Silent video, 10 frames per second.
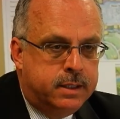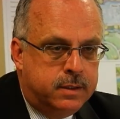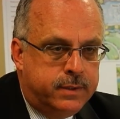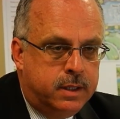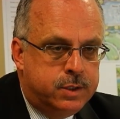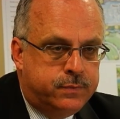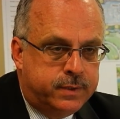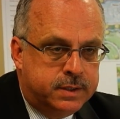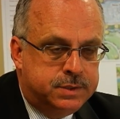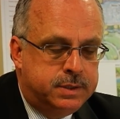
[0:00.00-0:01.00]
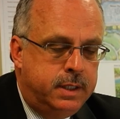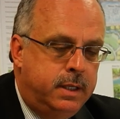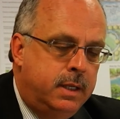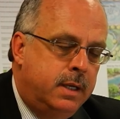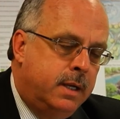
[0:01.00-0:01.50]
in the village first,
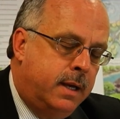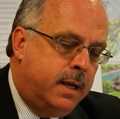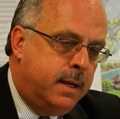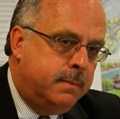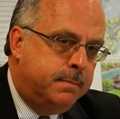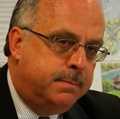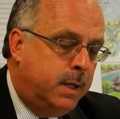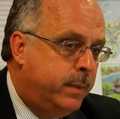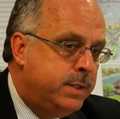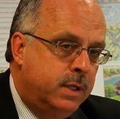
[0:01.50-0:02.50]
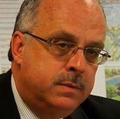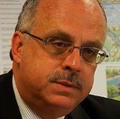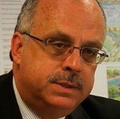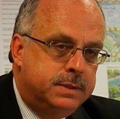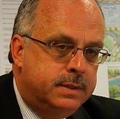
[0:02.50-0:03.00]
um, but we
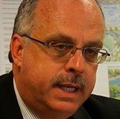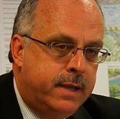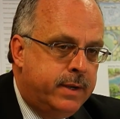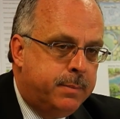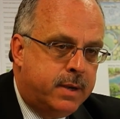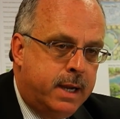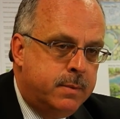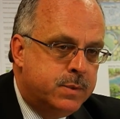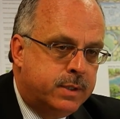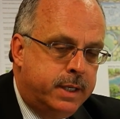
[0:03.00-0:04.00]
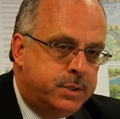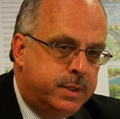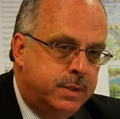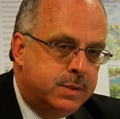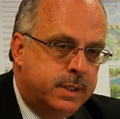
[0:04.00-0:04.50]
don't have any problems or
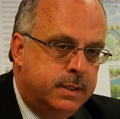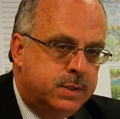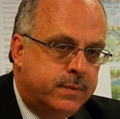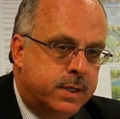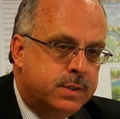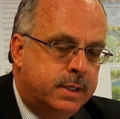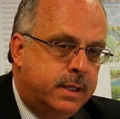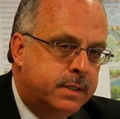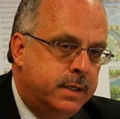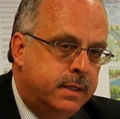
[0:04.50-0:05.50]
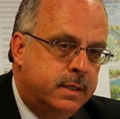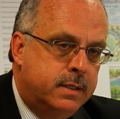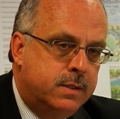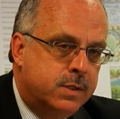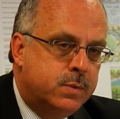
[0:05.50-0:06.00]
issues as far as neglecting
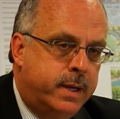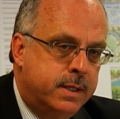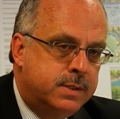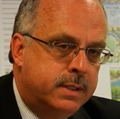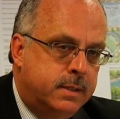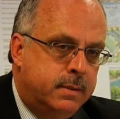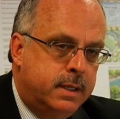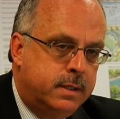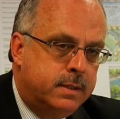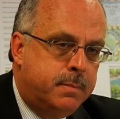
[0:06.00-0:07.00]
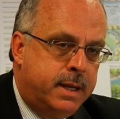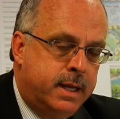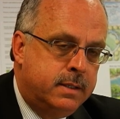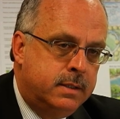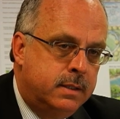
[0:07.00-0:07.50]
the, the swans at the, at the pond.